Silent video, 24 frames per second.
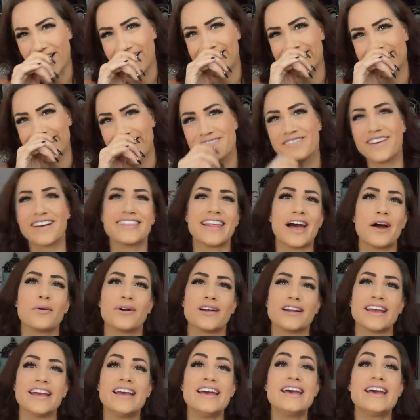why couldn't I find that
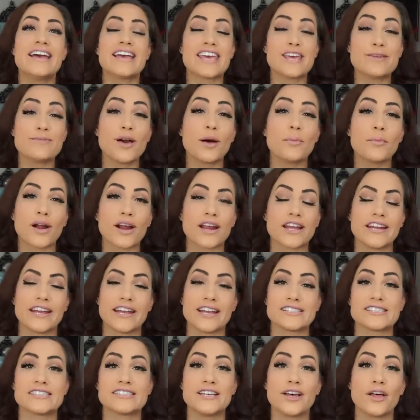word? Email marketing
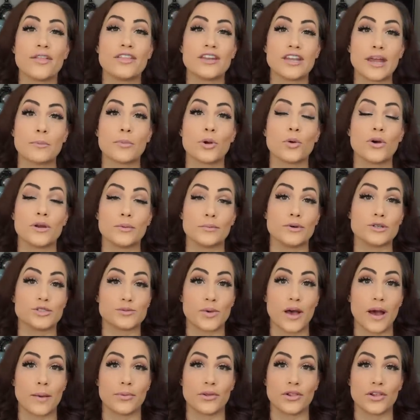is still the number one most
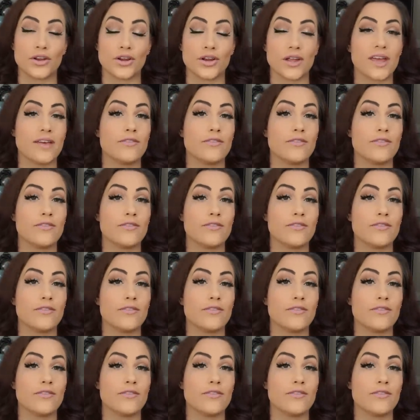popular.